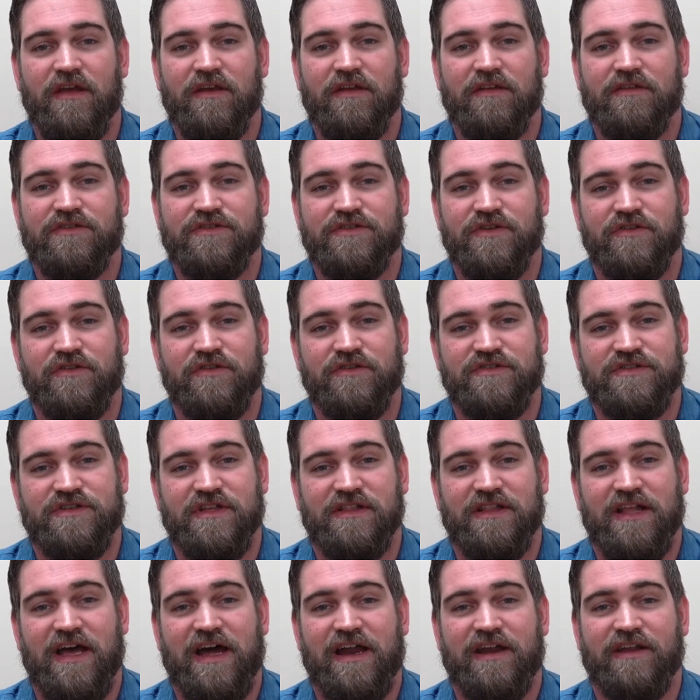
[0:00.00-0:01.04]
So there's a
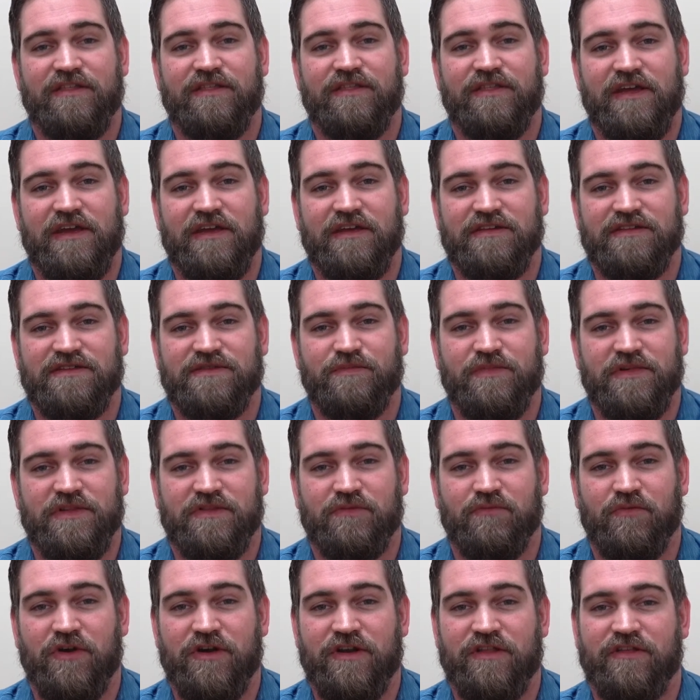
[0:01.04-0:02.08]
lot of things,
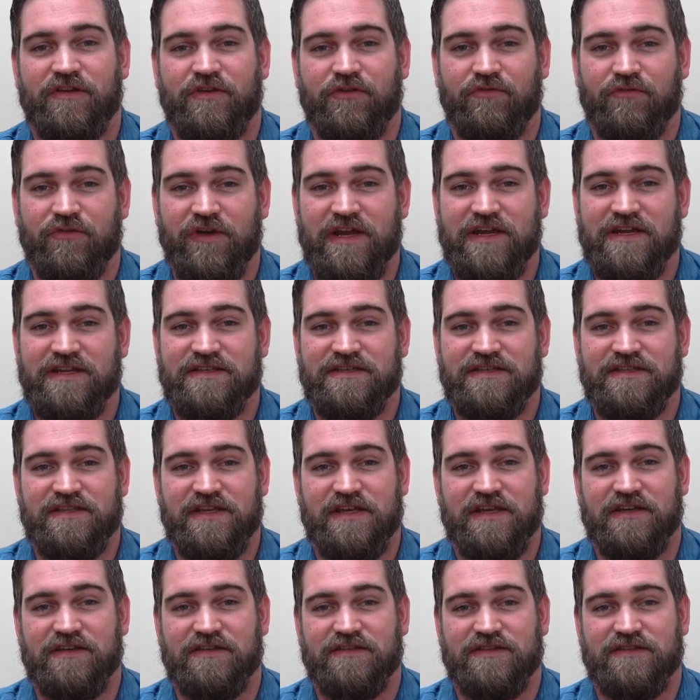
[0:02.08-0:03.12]
but one of the greatest
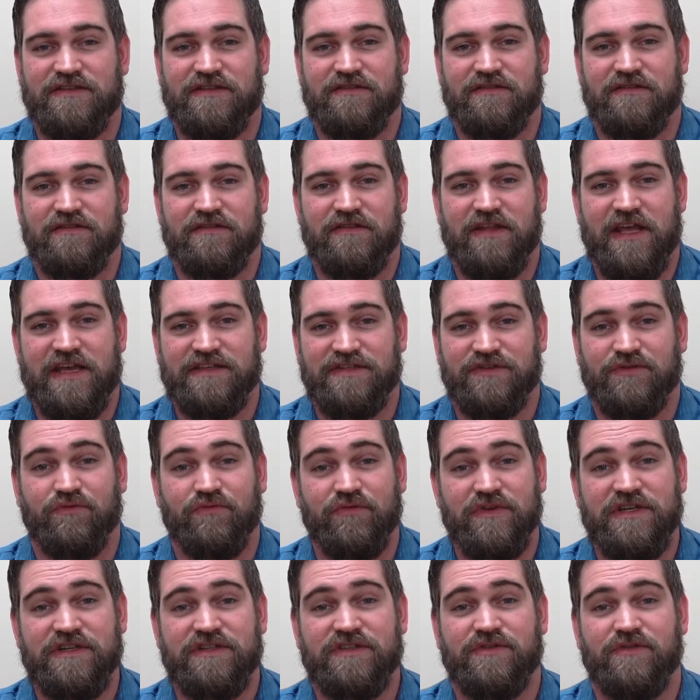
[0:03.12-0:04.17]
things as a
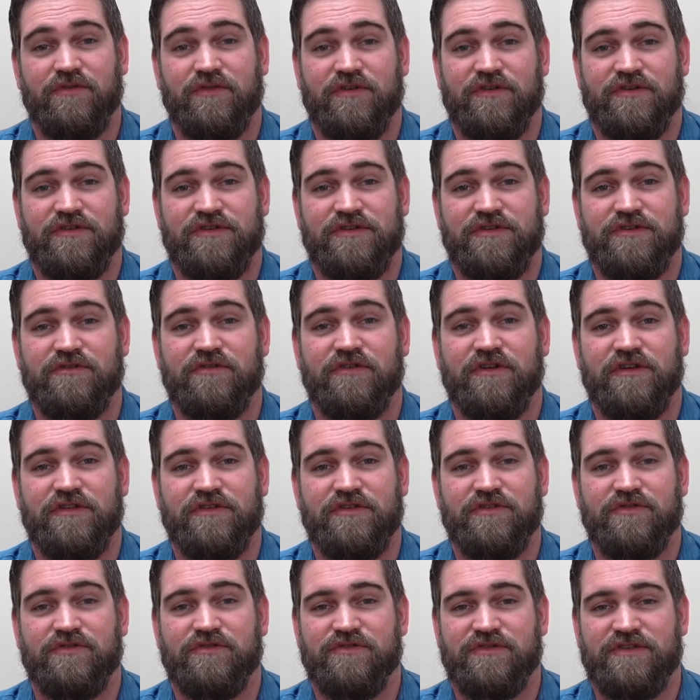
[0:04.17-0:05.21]
resource you can
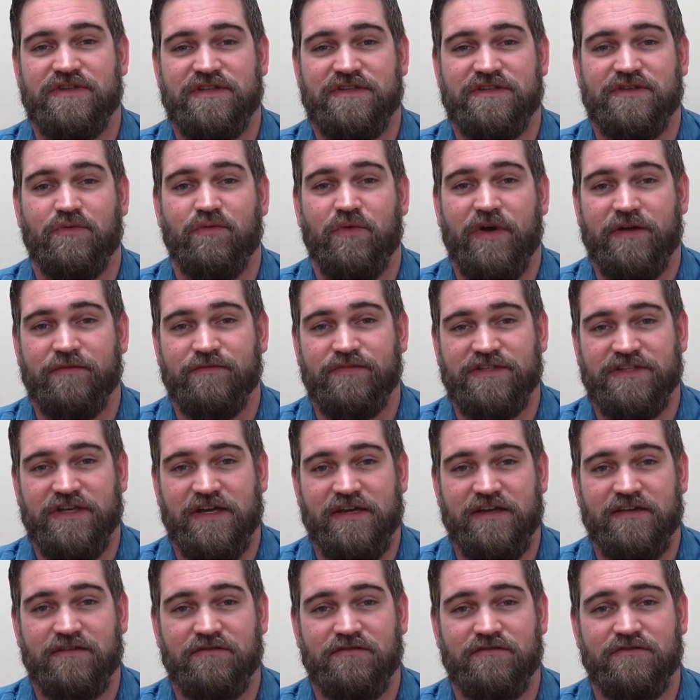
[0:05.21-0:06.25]
use is a
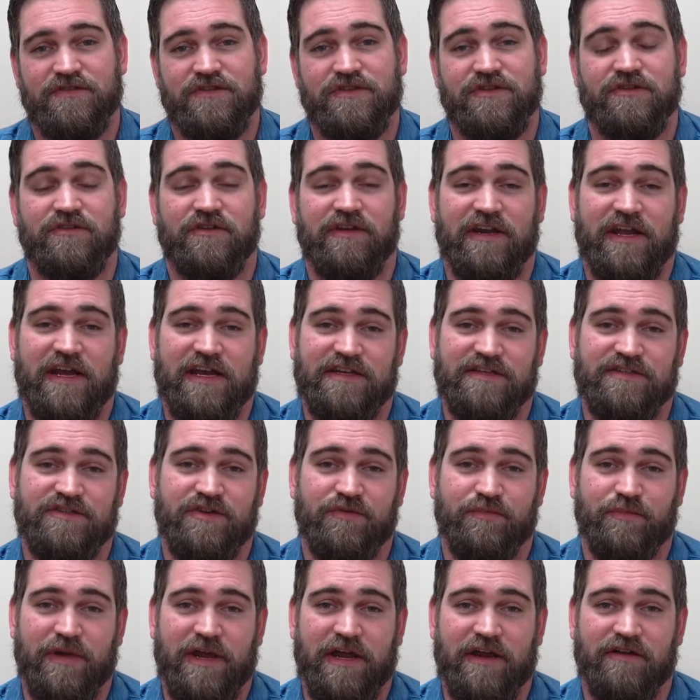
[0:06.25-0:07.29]
website. So you can ask
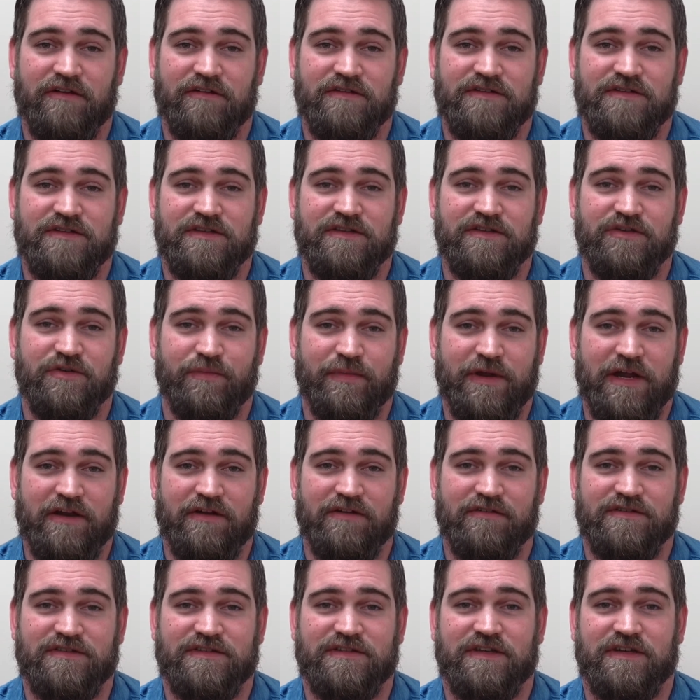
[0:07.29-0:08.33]
your parents, and your
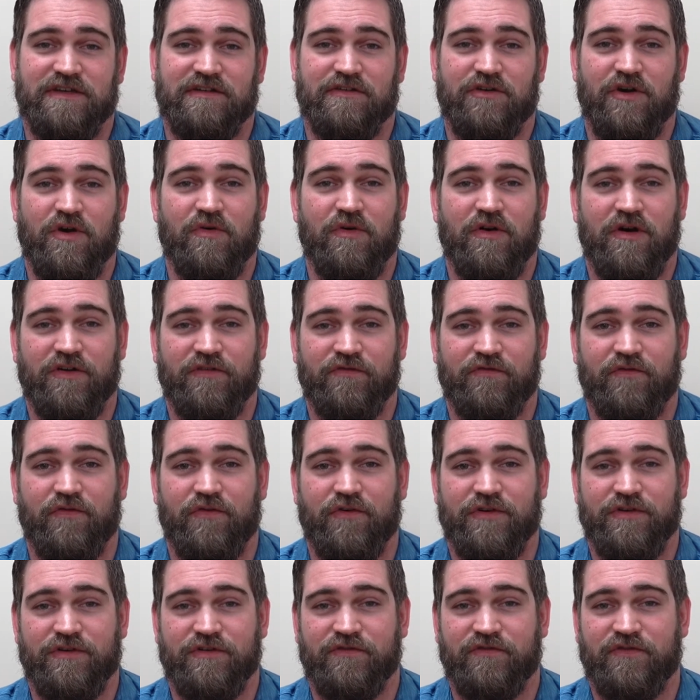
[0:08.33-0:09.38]
parents can go on
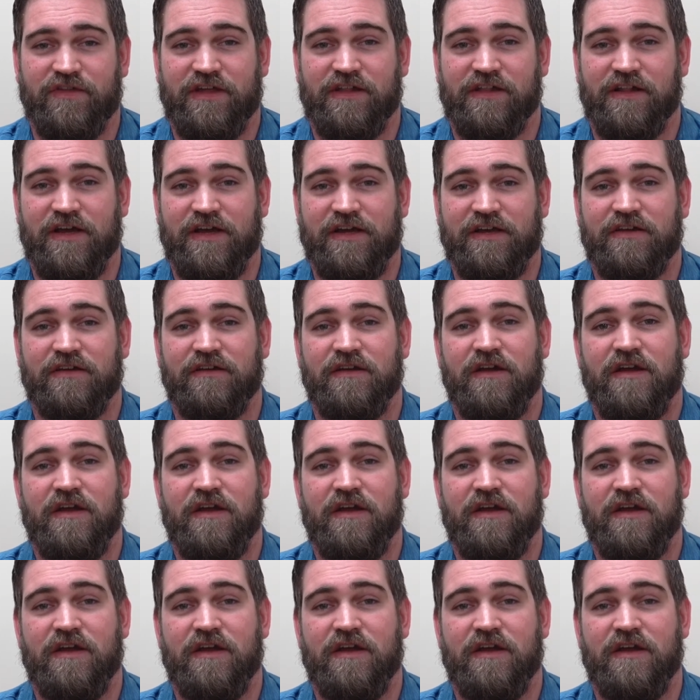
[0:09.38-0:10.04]
for you if they like,